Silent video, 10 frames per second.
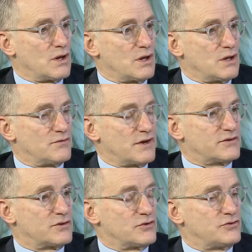
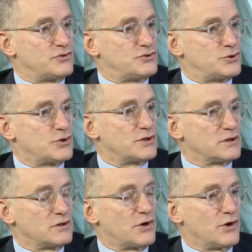Investors should
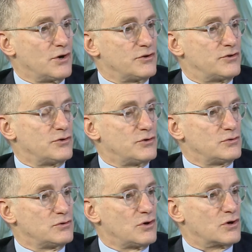learn to
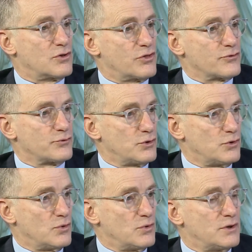look
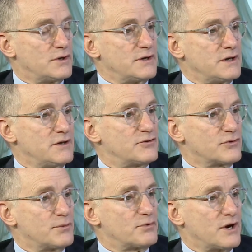through
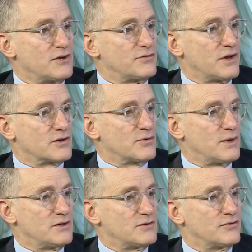interim price
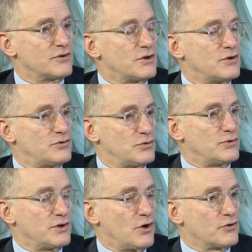fluctuations to
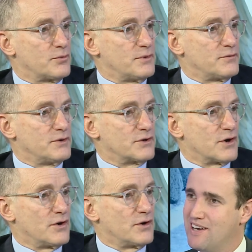the ultimate
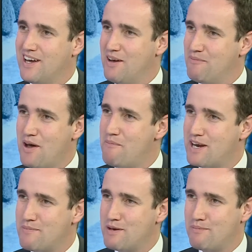return. And
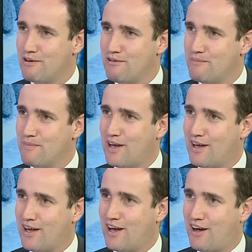many people
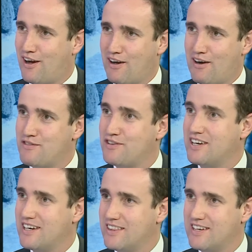I've
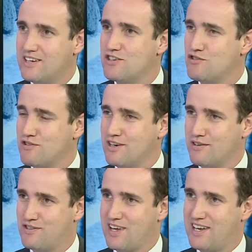seen in the industry
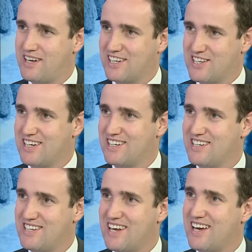have said actually
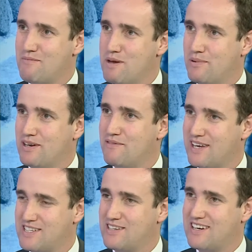today people
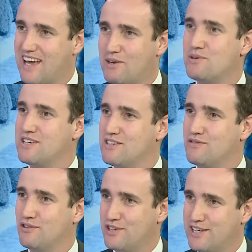invest in equities
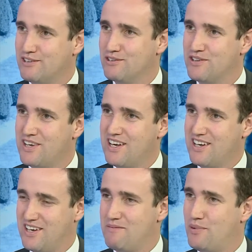for yield
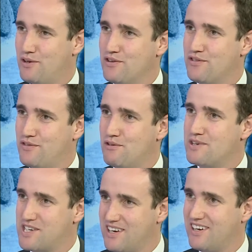and bonds for
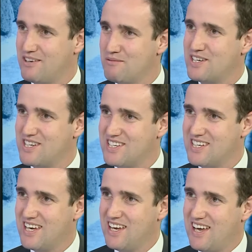return, which is
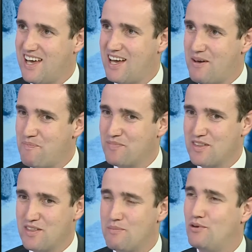
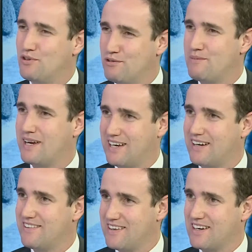the point you were making,
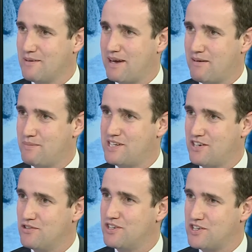I think, about
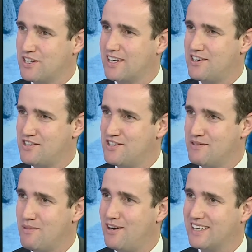potential dislocations in
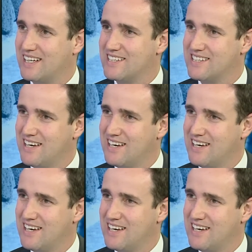markets.